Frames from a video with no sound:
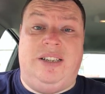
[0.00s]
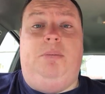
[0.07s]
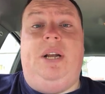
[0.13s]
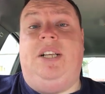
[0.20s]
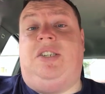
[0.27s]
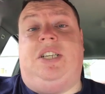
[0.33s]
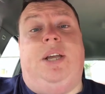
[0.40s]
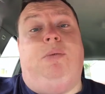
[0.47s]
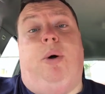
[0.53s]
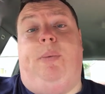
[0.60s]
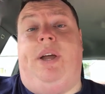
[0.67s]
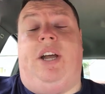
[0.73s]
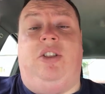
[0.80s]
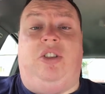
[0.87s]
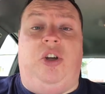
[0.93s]
But let's see what
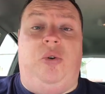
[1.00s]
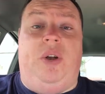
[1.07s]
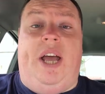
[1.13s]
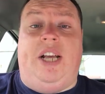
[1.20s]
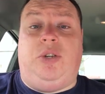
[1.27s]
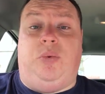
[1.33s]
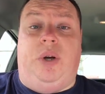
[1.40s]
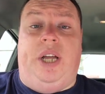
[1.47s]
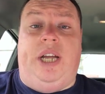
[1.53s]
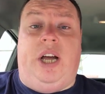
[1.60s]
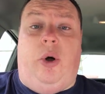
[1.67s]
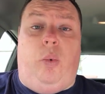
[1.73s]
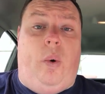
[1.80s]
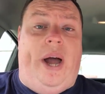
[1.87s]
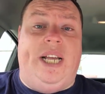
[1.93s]
we can do next week
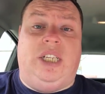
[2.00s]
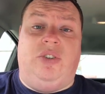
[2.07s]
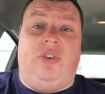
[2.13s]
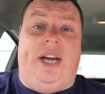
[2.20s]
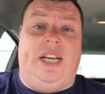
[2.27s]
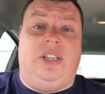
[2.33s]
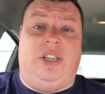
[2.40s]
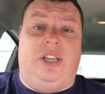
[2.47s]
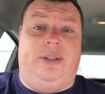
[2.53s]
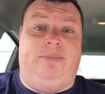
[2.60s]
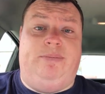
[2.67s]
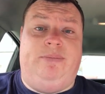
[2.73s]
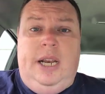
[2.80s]
away to Wrexham.